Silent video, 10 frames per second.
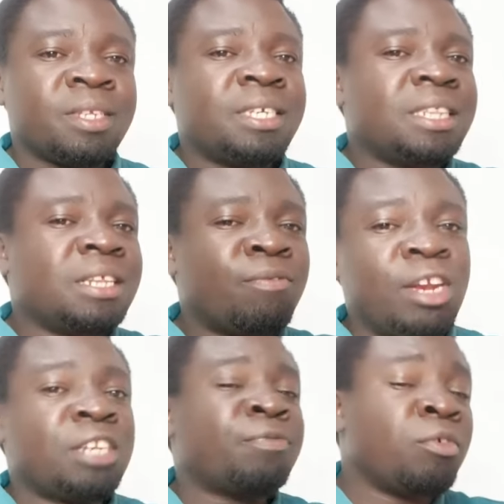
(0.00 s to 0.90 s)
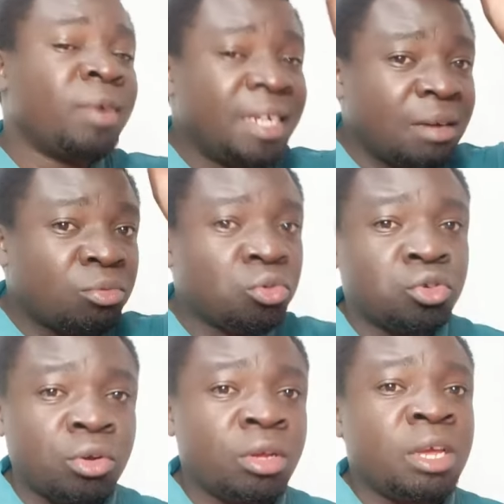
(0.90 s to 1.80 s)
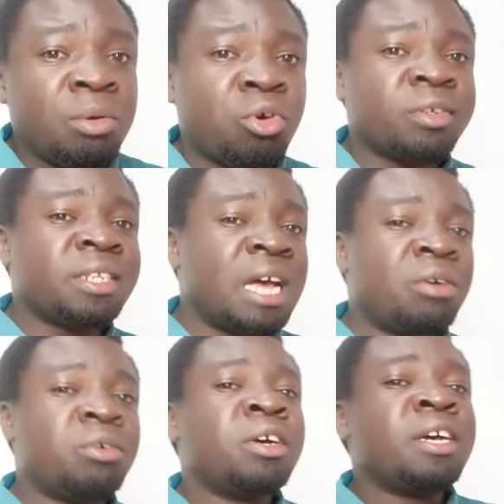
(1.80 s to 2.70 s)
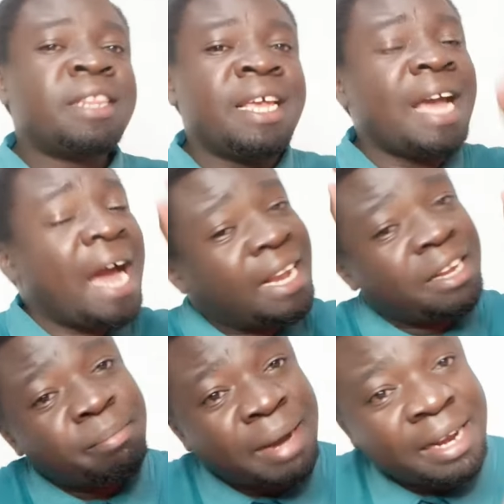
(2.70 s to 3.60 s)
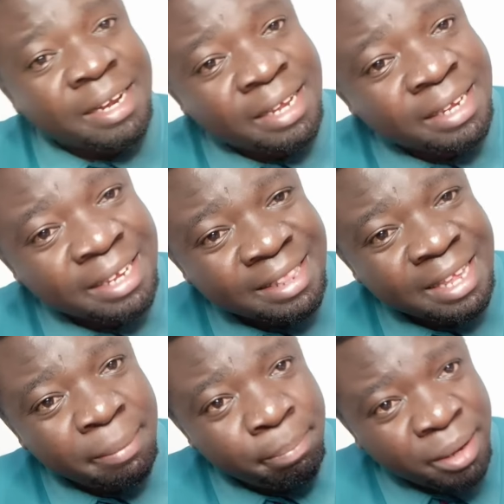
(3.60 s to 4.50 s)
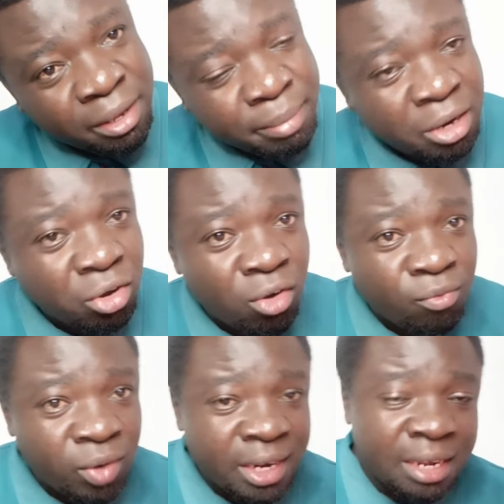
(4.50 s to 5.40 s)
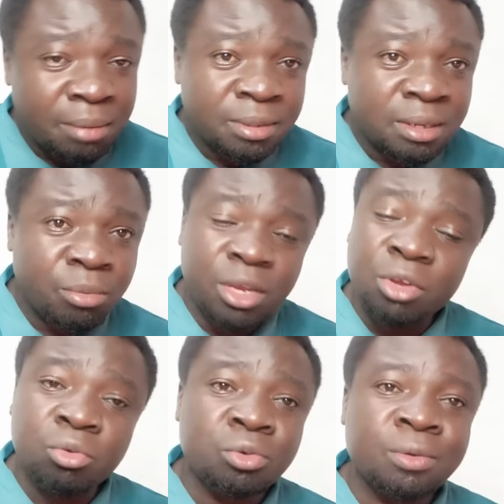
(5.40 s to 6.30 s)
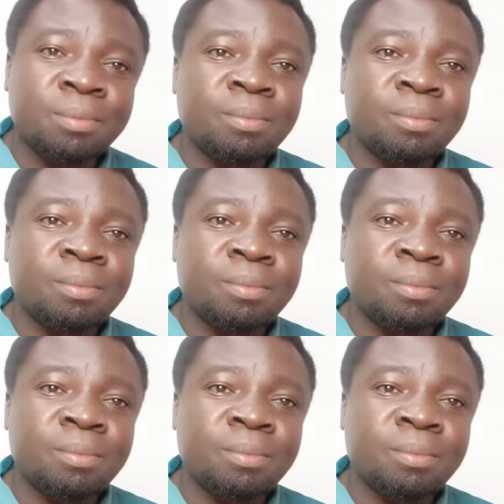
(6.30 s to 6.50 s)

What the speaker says: in the flesh for William Ruto, because now they are demanding the impeachment of William Samoei Ruto. I